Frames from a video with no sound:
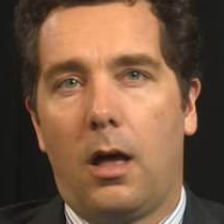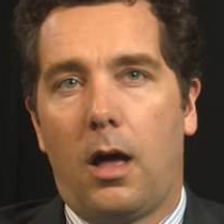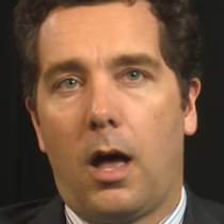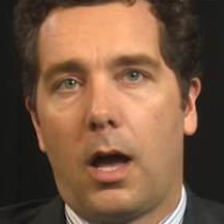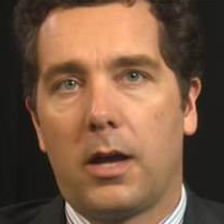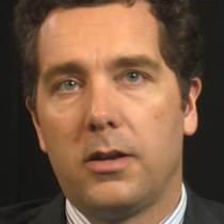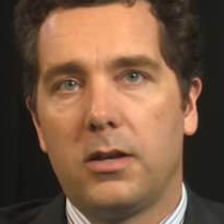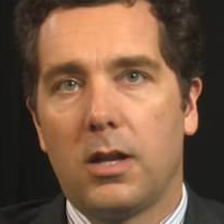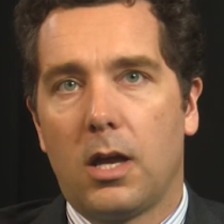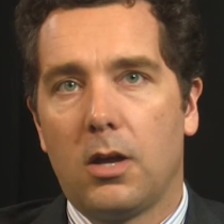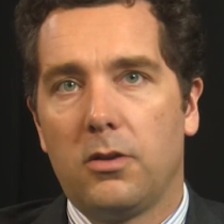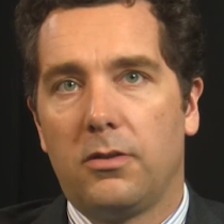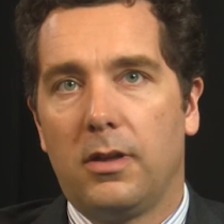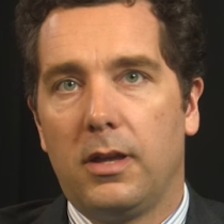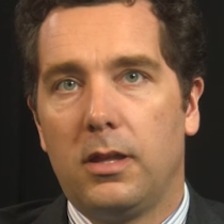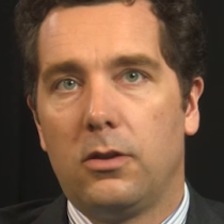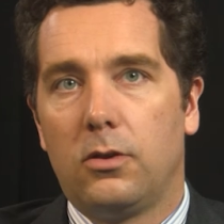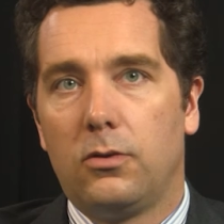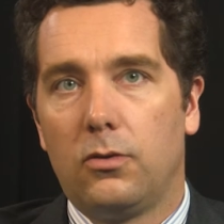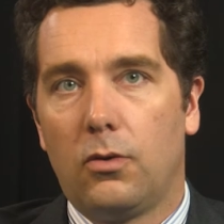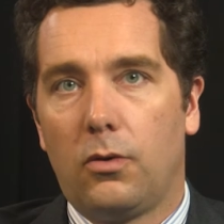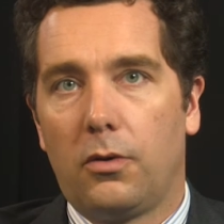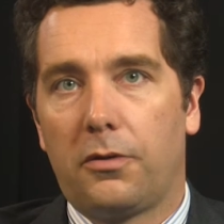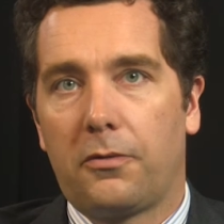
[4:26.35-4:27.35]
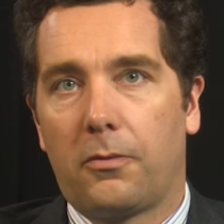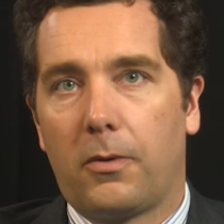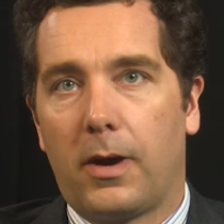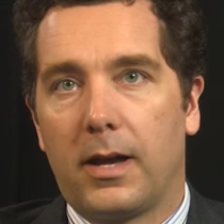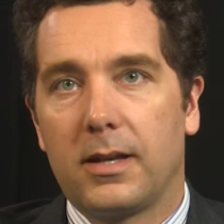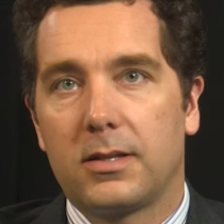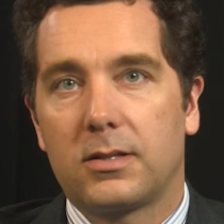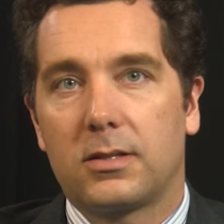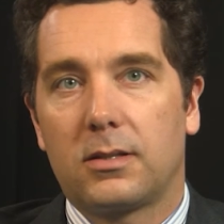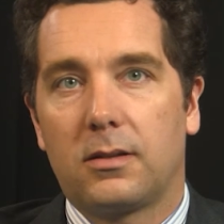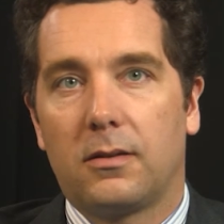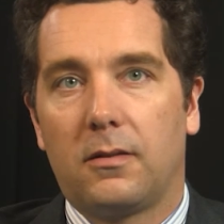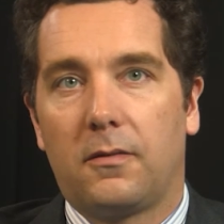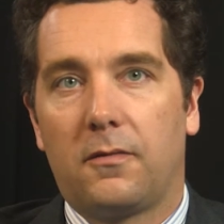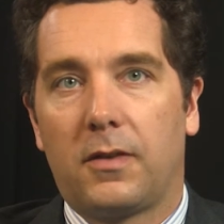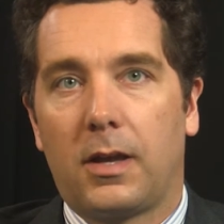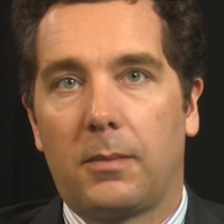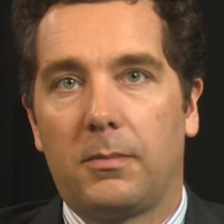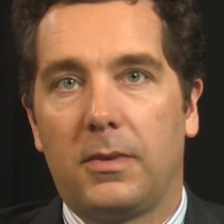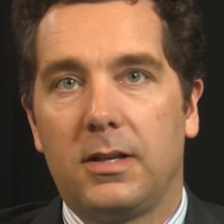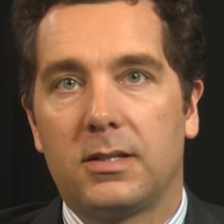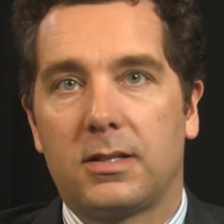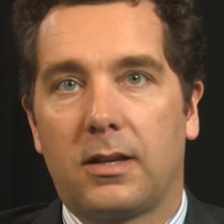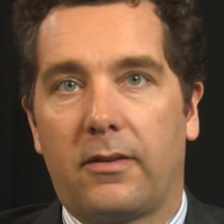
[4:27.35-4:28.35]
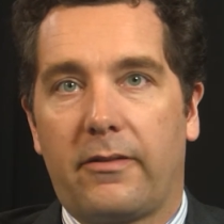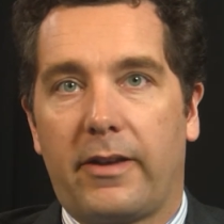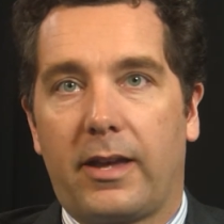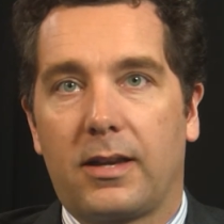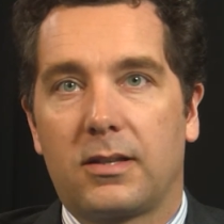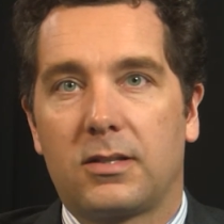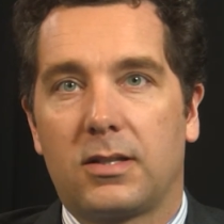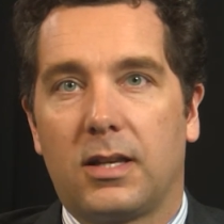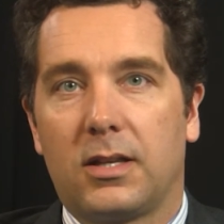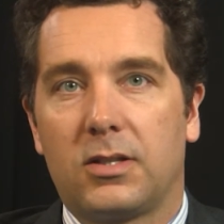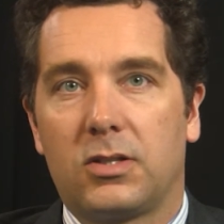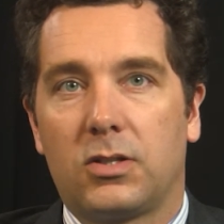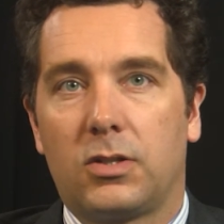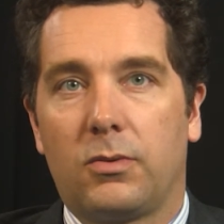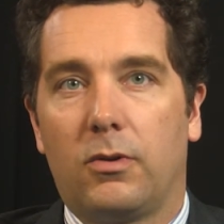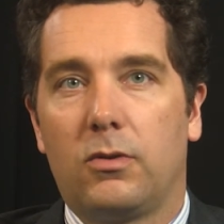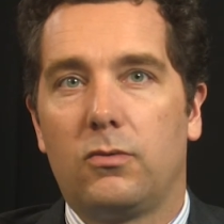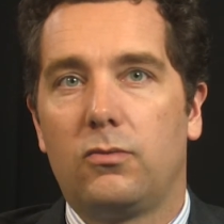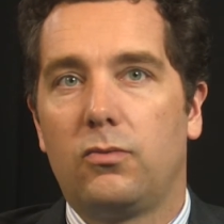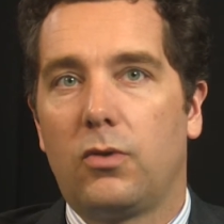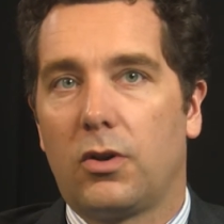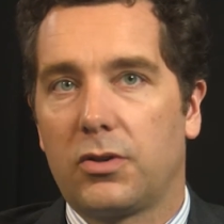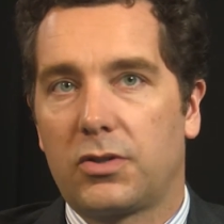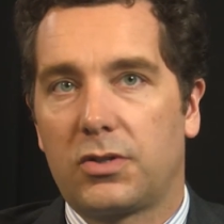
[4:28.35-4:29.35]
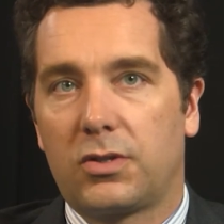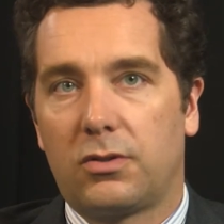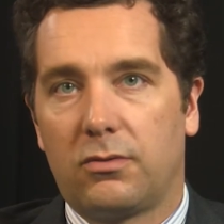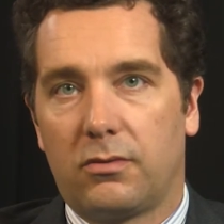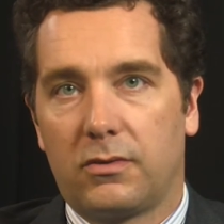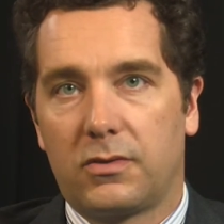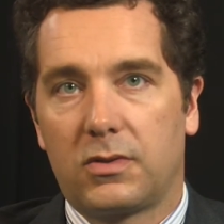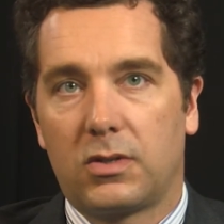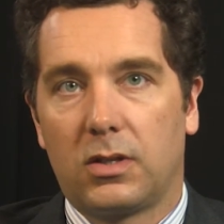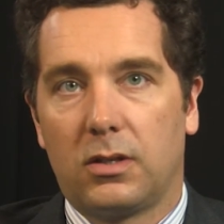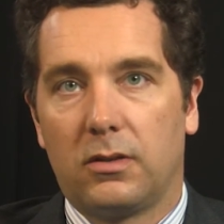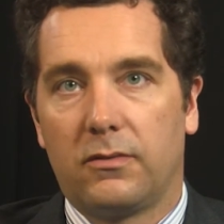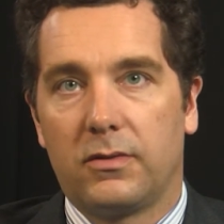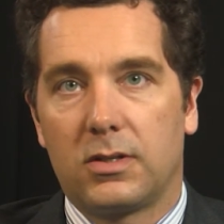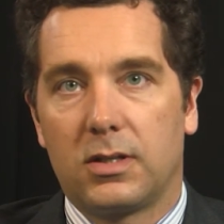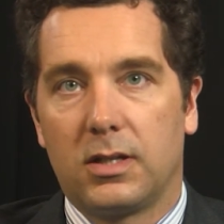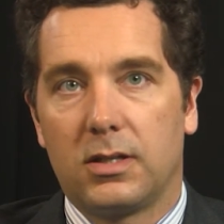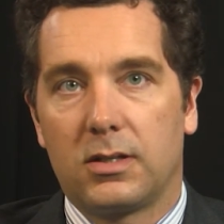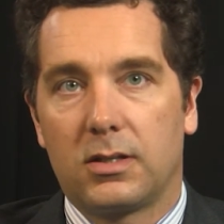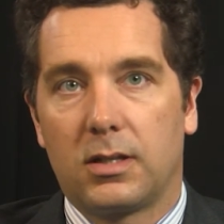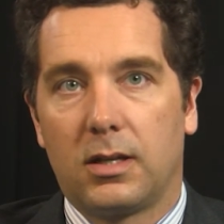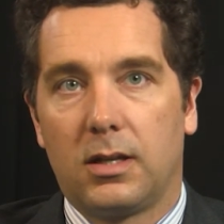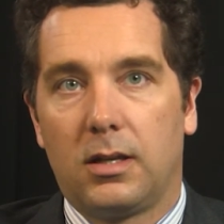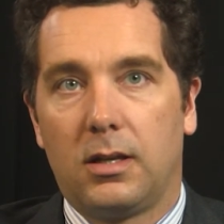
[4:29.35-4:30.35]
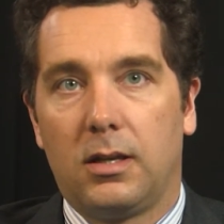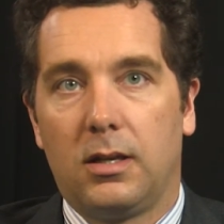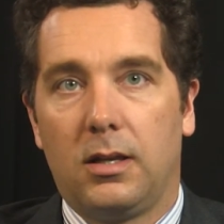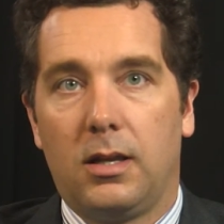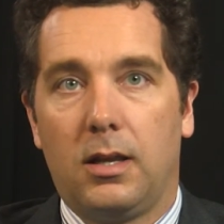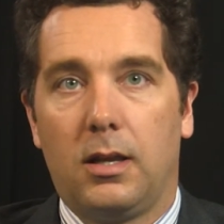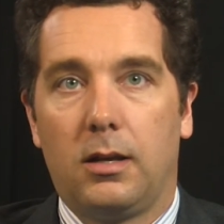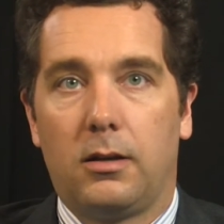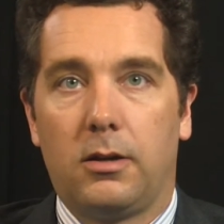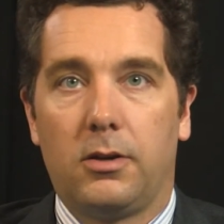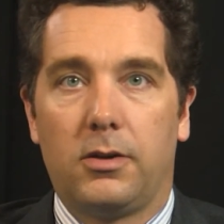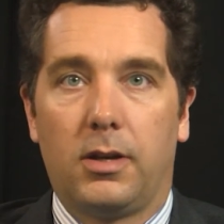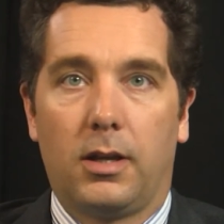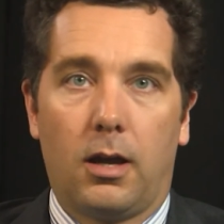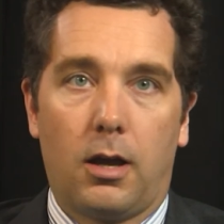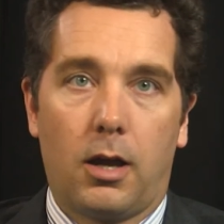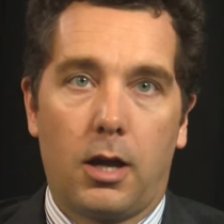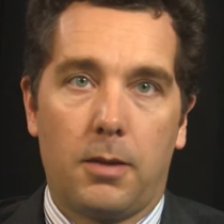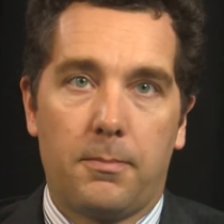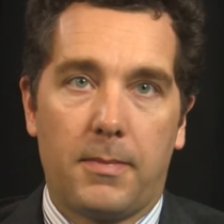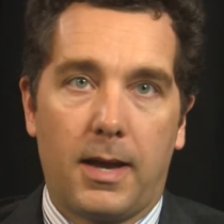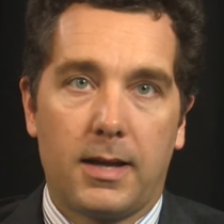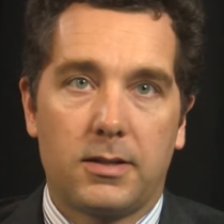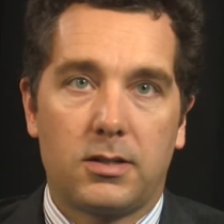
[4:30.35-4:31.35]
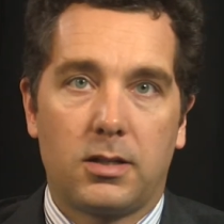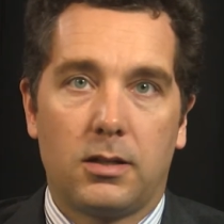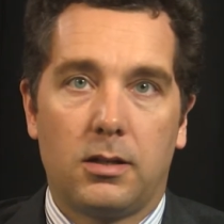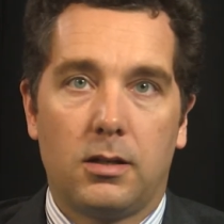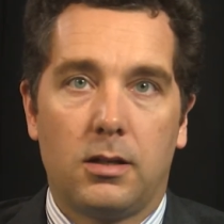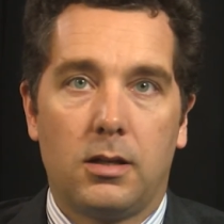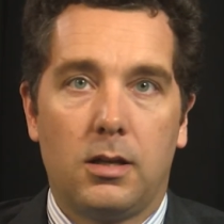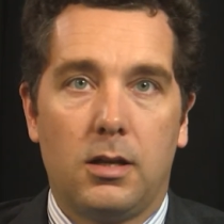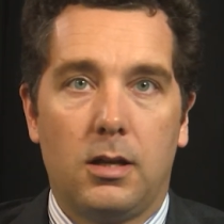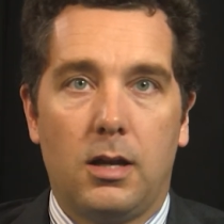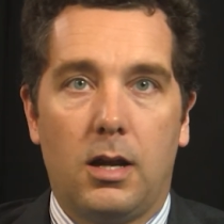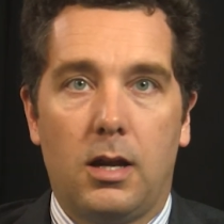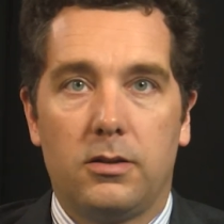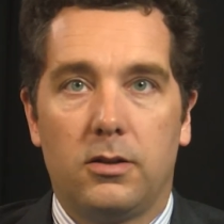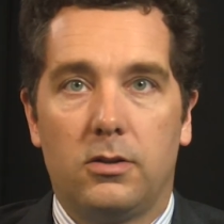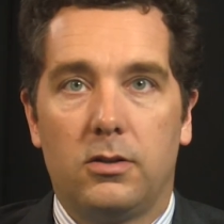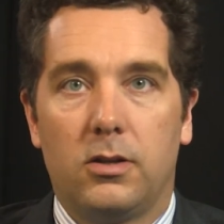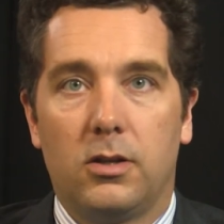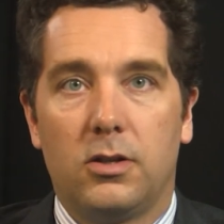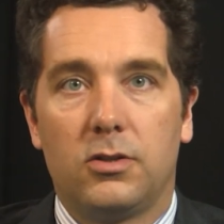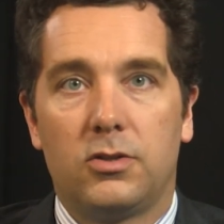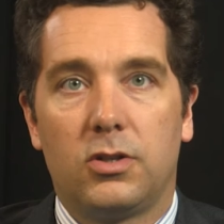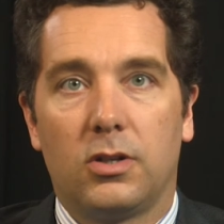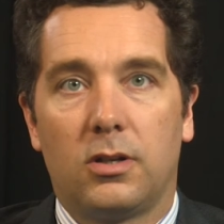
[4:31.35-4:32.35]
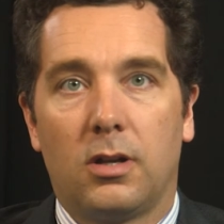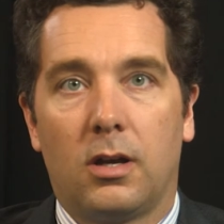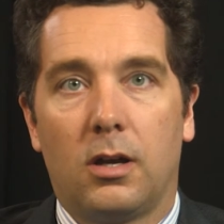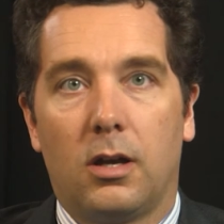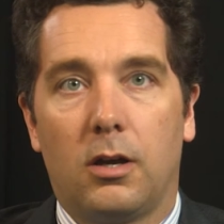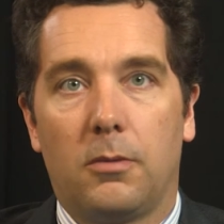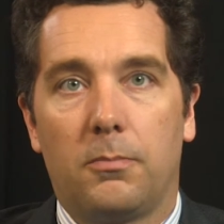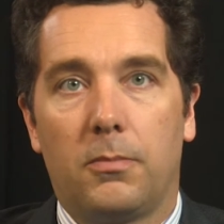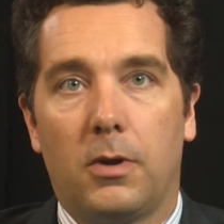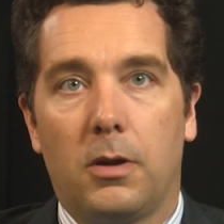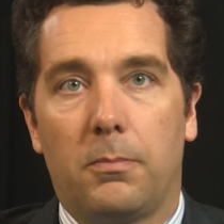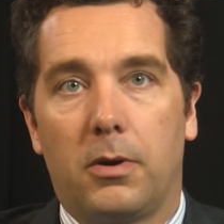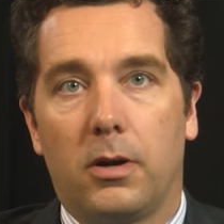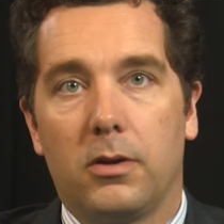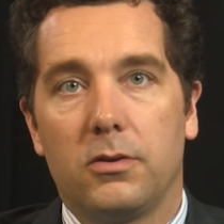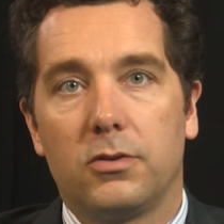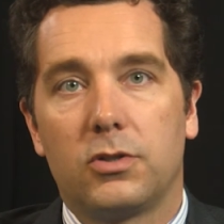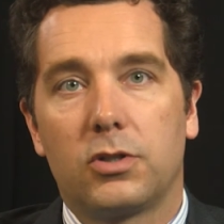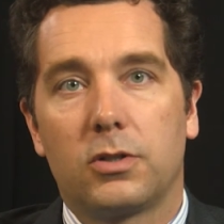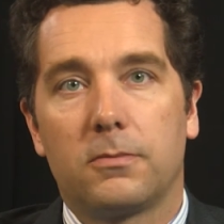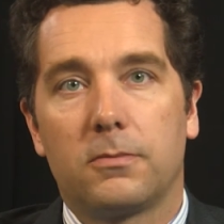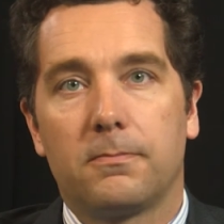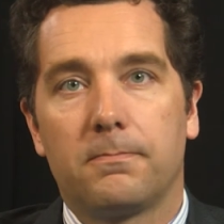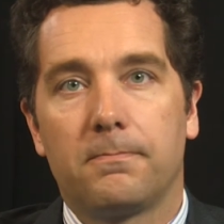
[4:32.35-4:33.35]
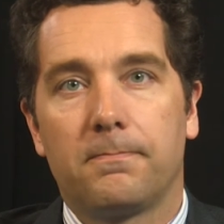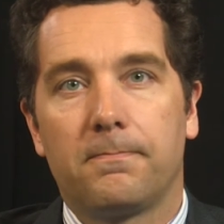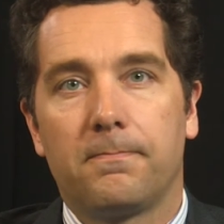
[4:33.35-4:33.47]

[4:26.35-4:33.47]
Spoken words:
I know that in the Northwest, families have access to a roster of services, including iMatter and the Nurtured Heart approach.